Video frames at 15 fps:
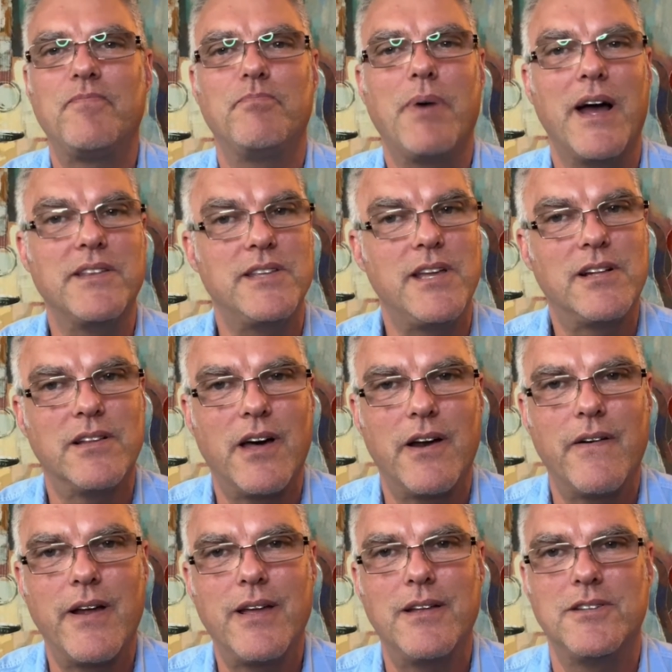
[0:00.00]
by
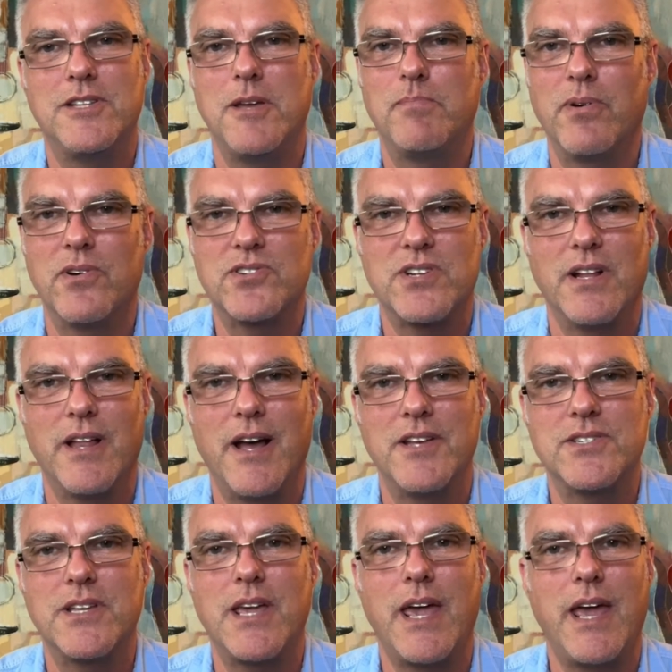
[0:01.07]
decluttering and
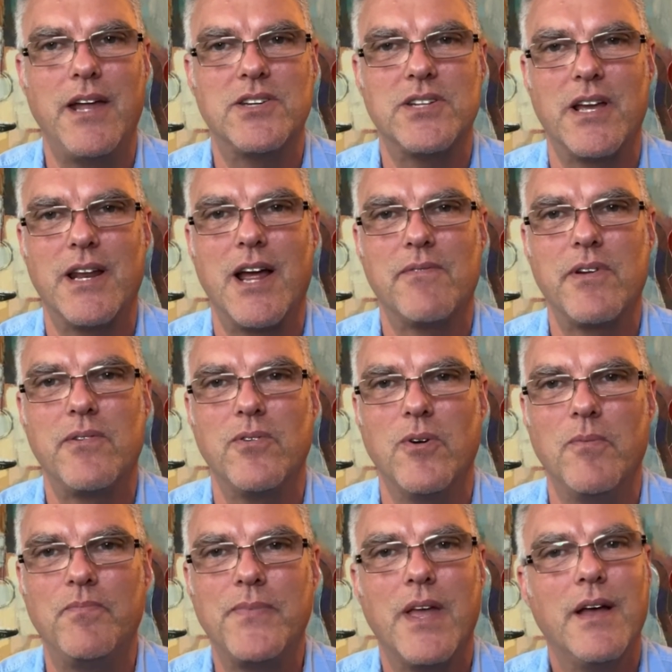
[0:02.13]
depersonalizing each and every
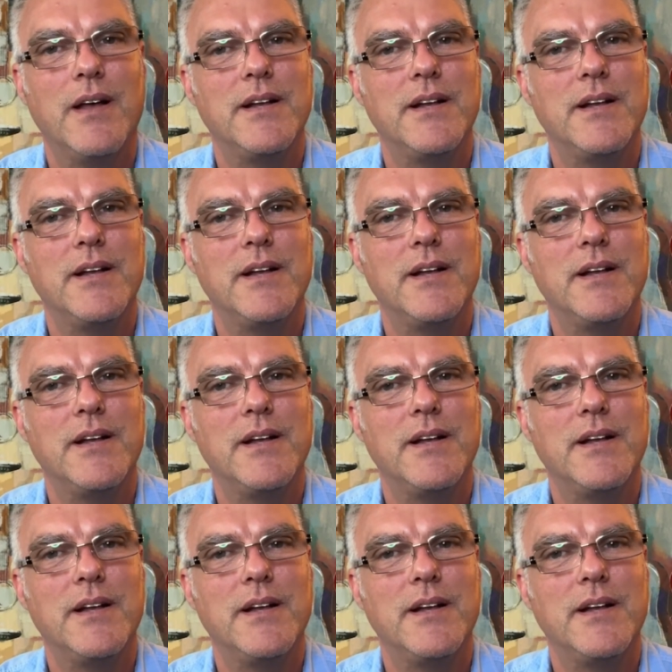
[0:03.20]
room